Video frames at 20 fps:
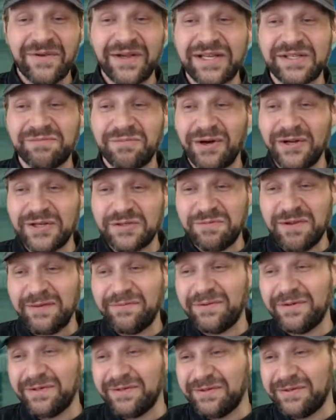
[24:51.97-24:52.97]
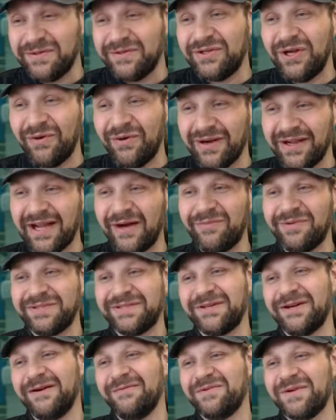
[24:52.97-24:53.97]
because most people know a couple
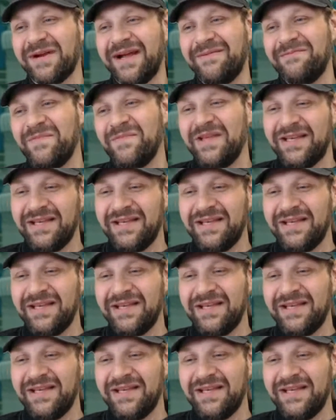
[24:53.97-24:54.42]
terms, right?